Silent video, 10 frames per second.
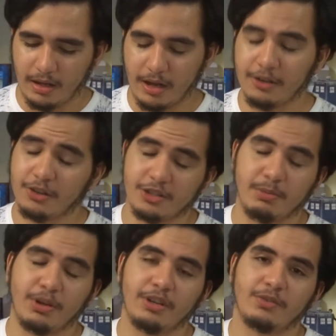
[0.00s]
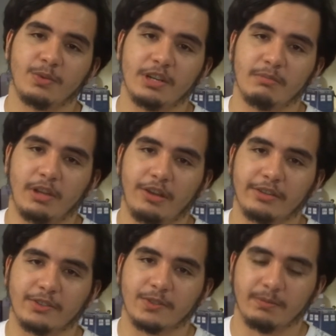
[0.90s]
I know your spirit is where it
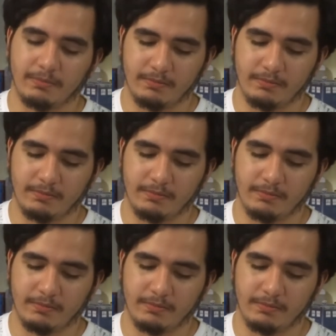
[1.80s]
belongs.